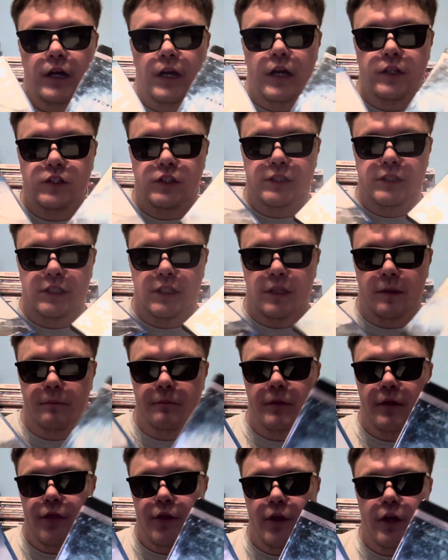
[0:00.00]
just a
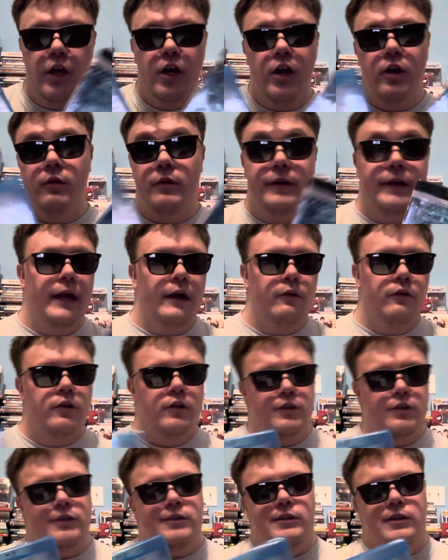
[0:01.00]
month ago, or now
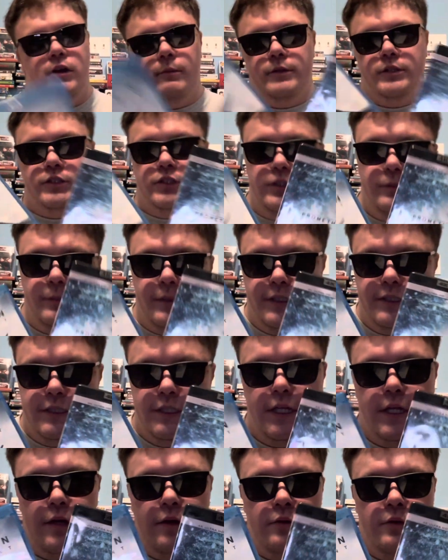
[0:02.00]
almost 2 months
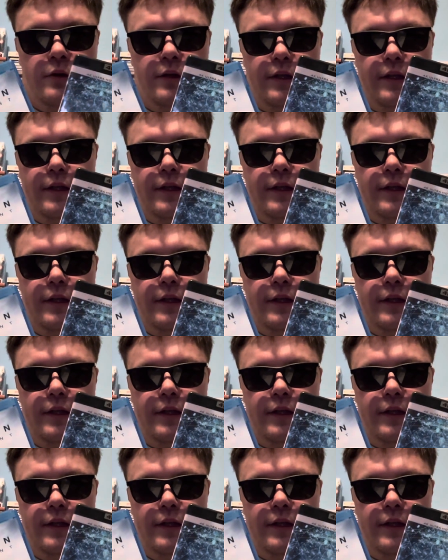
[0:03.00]
ago.